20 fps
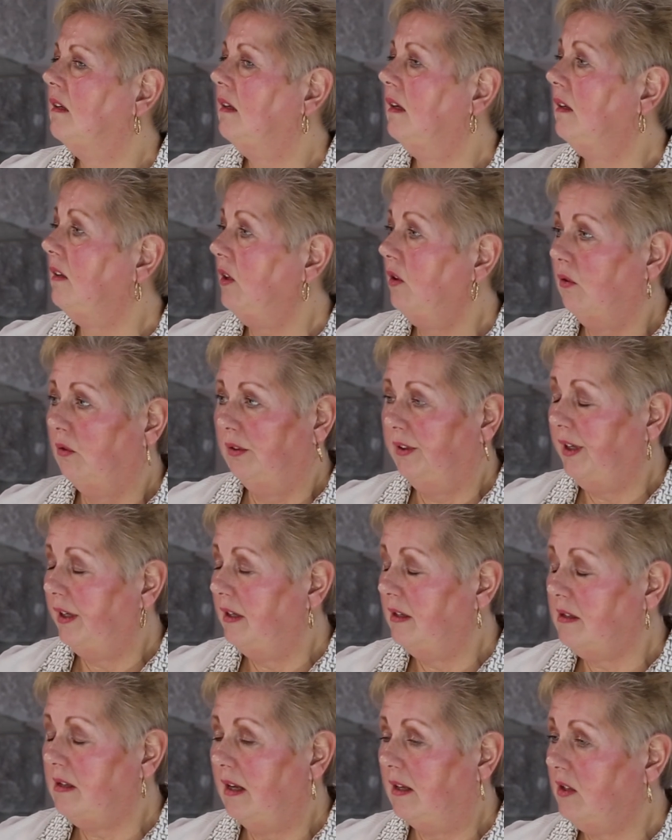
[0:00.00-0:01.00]
In the old
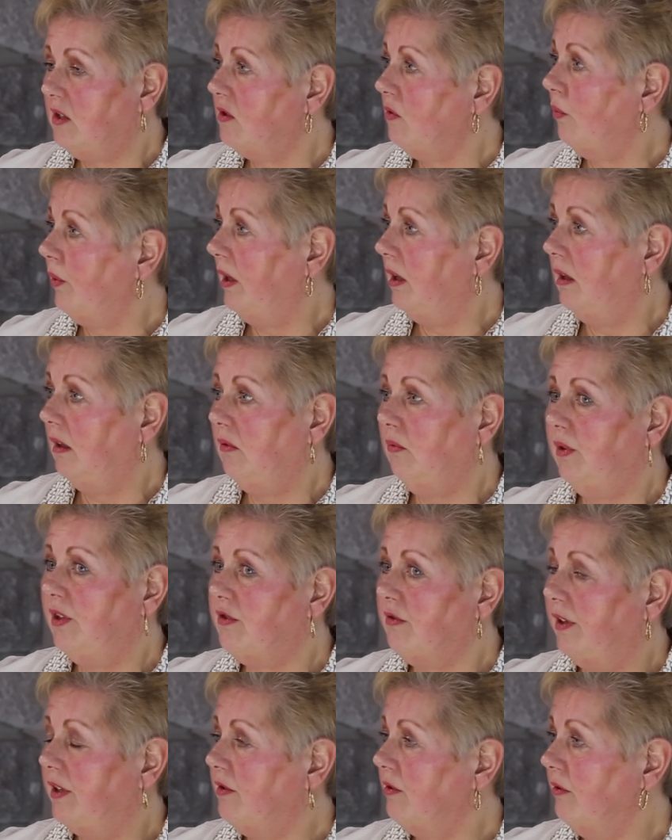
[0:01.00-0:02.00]
days, that's the way we
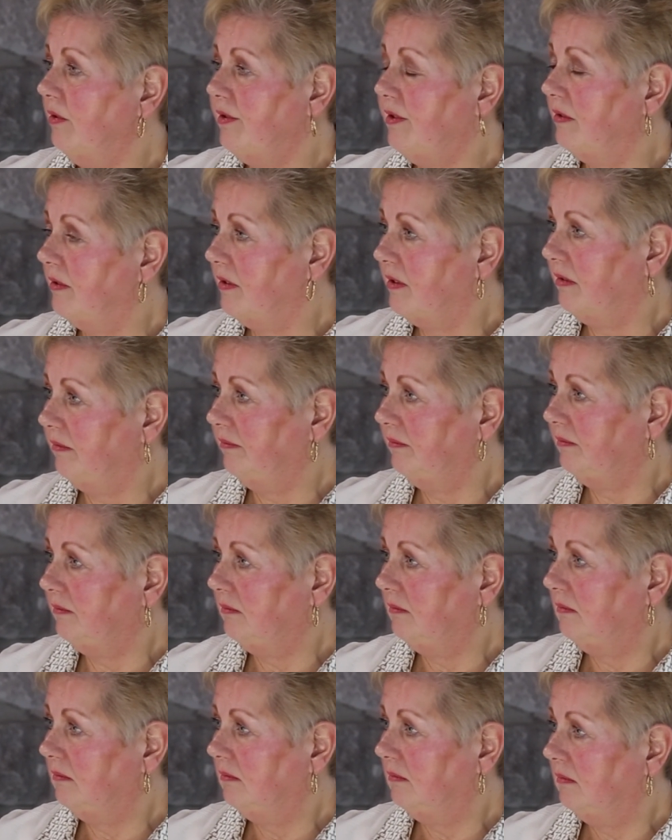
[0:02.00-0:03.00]
trained horses.
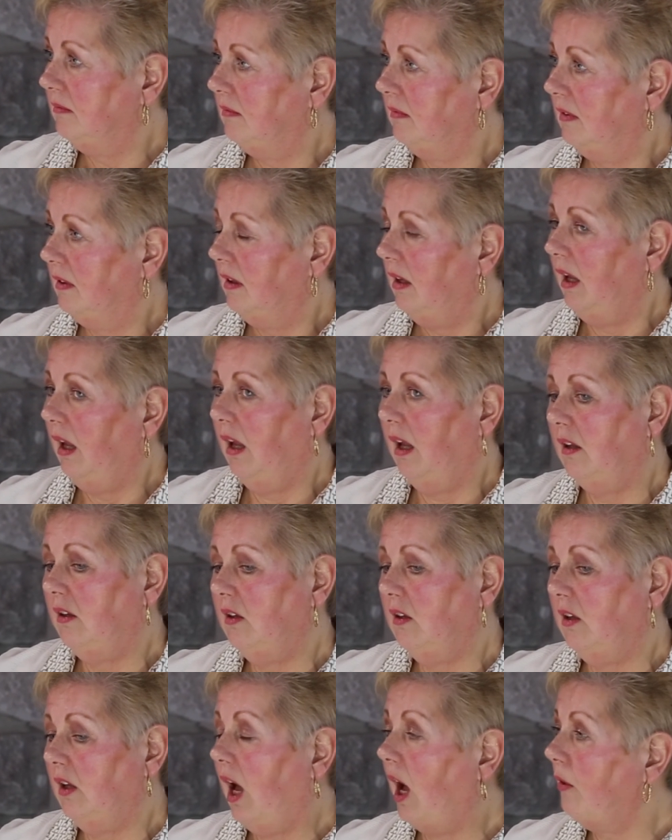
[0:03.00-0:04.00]

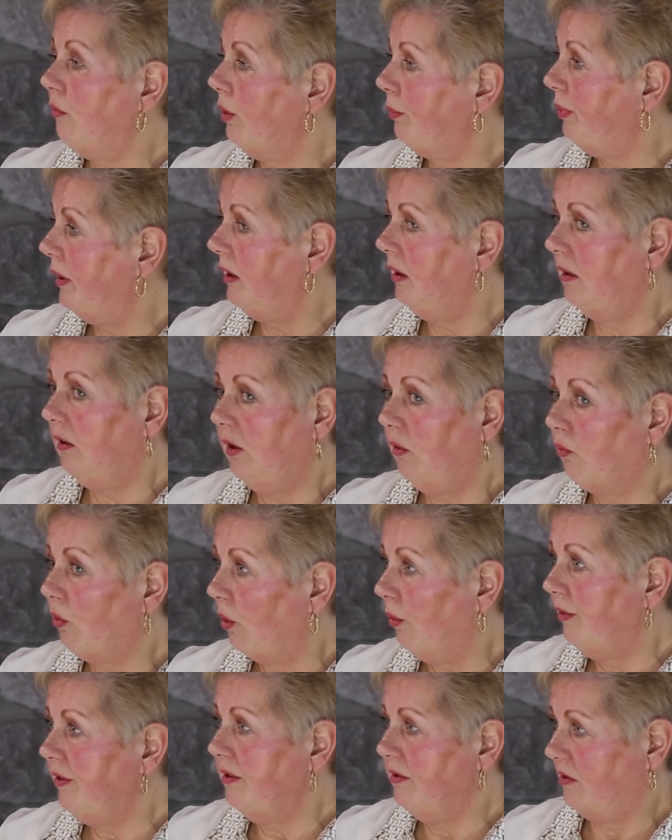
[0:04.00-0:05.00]
And I repeatedly
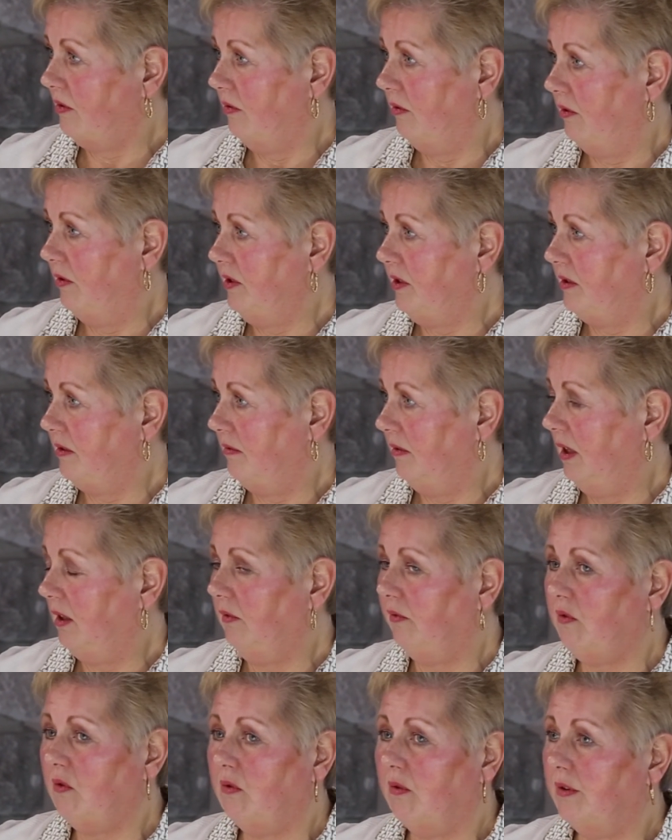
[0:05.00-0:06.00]
rode this horse, and
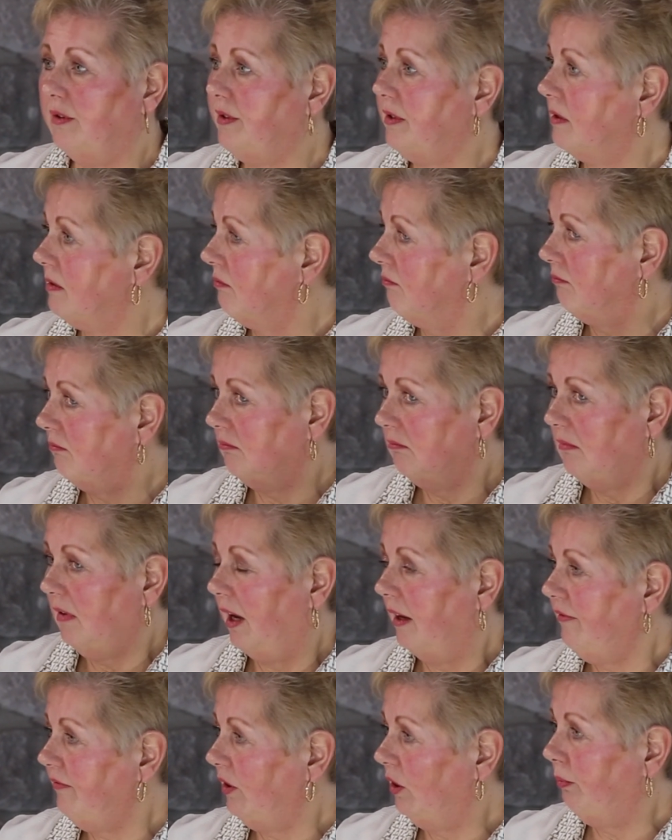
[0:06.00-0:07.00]
of course,
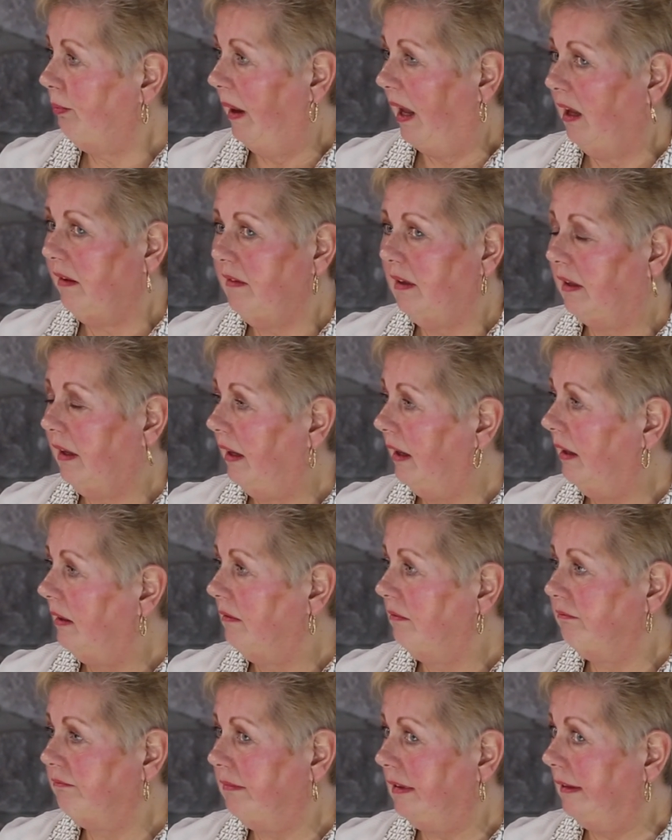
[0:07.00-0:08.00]
I felt bad that I had
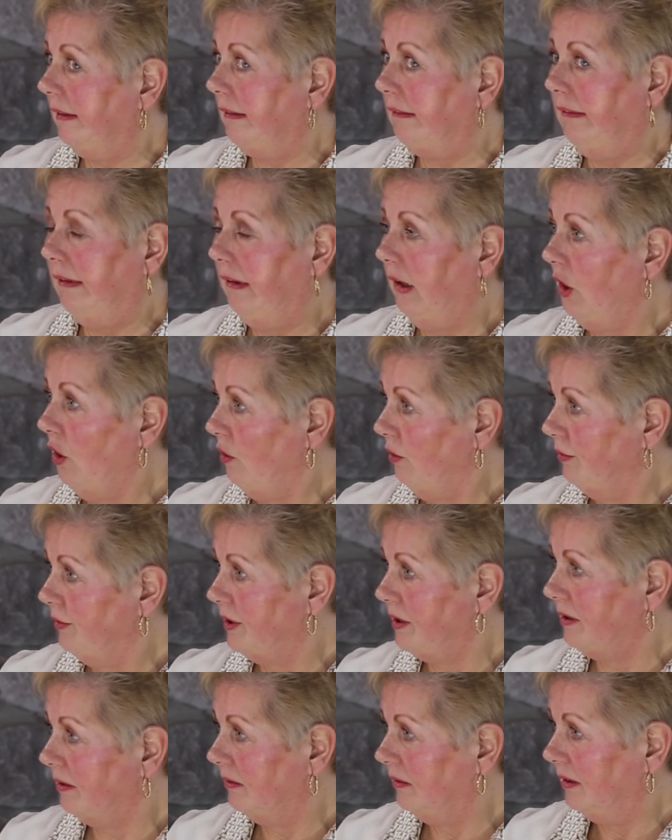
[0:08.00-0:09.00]
to kick her in the
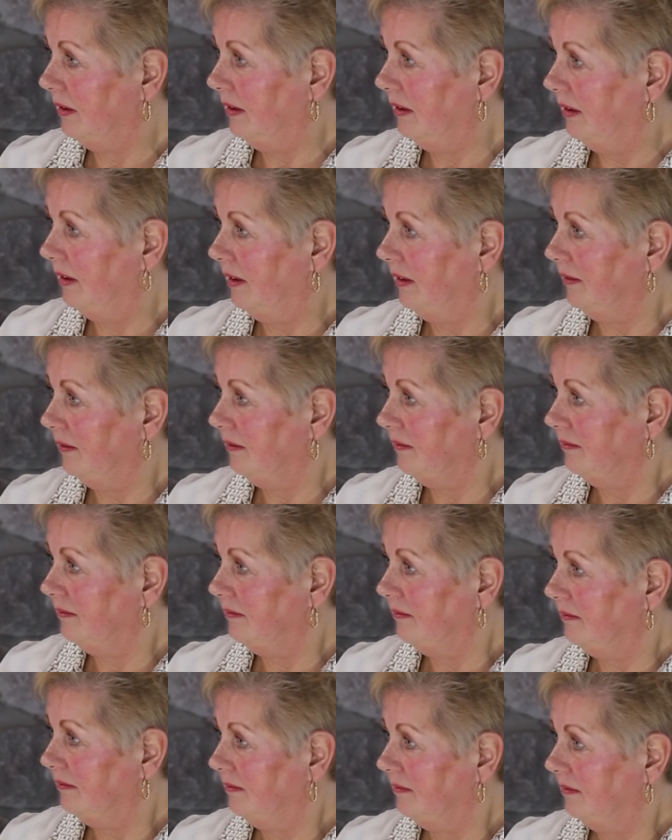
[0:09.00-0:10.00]
nose.
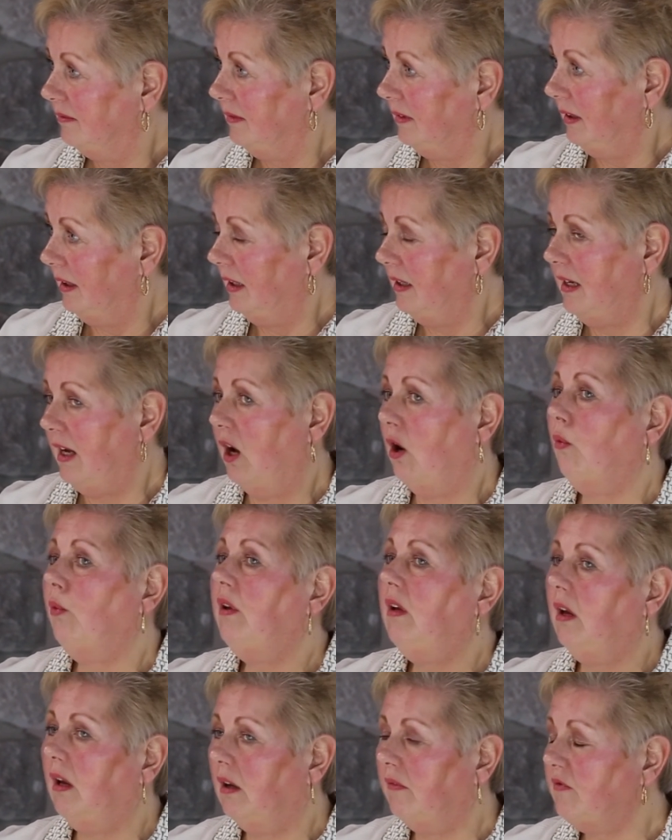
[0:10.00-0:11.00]
And now
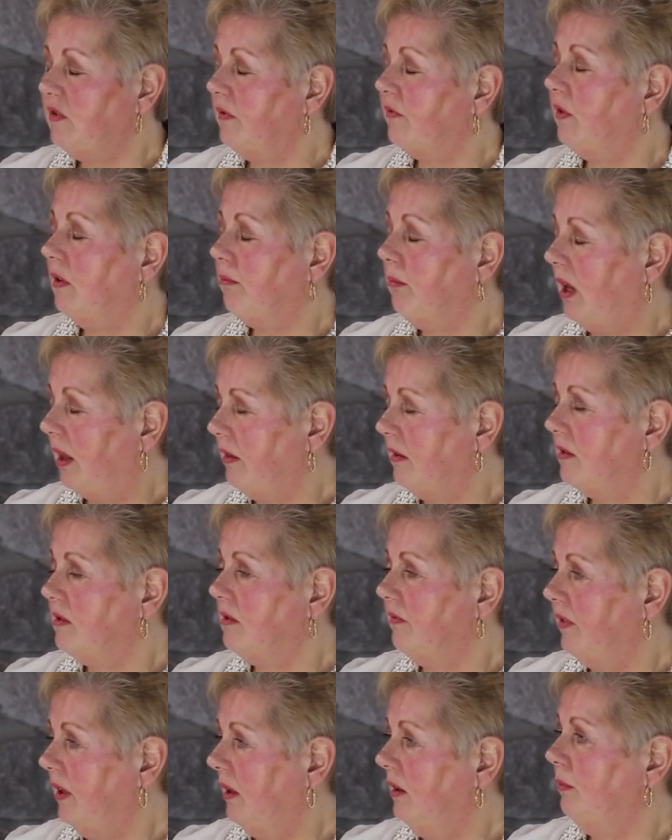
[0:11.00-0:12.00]
we have different
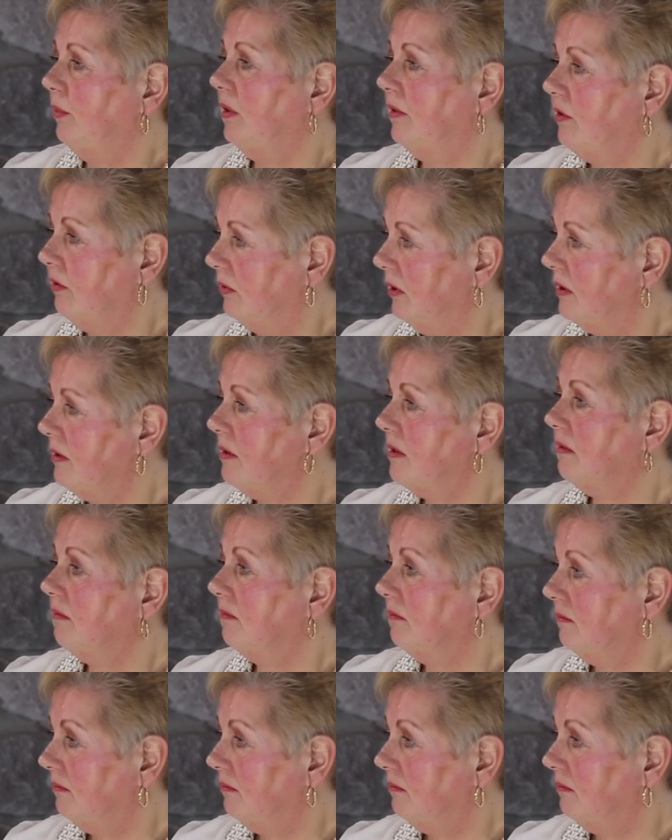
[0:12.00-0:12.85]
methods available to us.